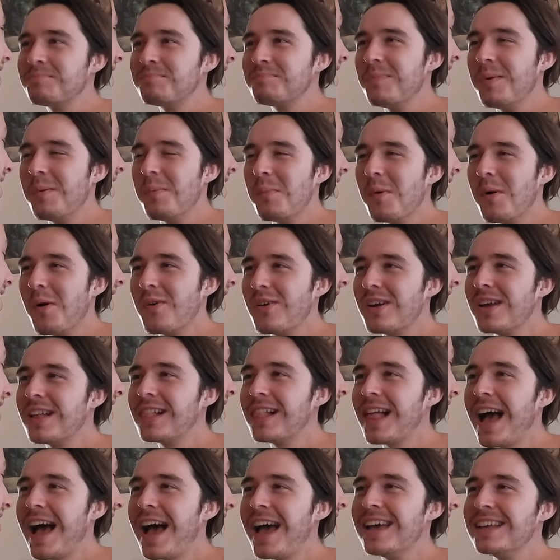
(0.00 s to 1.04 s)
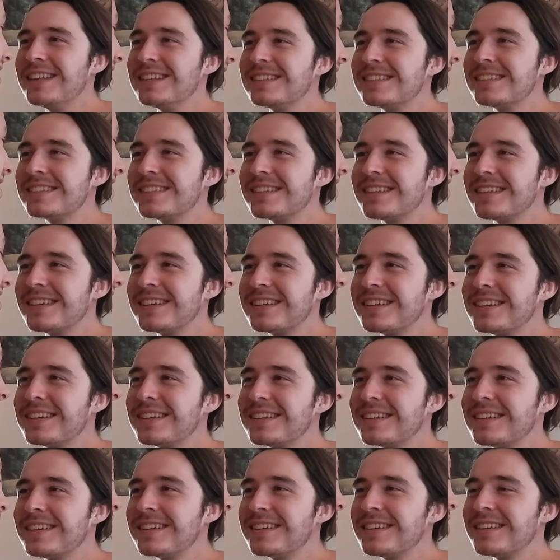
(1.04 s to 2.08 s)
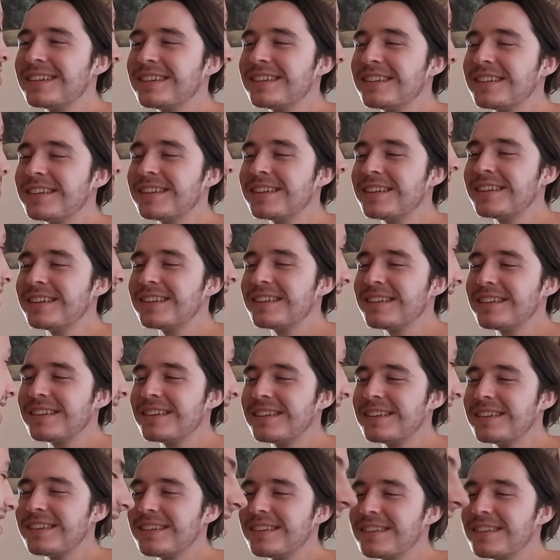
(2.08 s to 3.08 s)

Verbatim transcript: Memorialize? What'd you memorialize?